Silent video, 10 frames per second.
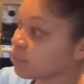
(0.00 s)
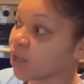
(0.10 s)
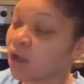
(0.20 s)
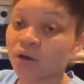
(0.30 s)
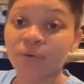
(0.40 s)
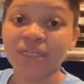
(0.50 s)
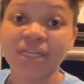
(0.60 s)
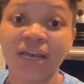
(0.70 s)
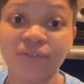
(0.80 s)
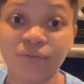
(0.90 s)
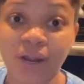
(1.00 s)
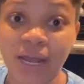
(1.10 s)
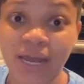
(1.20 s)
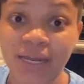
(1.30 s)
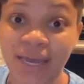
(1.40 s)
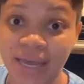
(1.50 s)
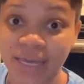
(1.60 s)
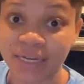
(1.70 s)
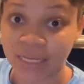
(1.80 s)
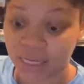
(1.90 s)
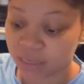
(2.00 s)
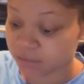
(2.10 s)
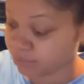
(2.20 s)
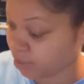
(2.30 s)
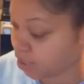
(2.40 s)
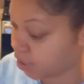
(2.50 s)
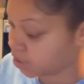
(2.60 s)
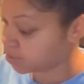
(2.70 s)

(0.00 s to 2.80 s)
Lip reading: Always have a rag handy, because if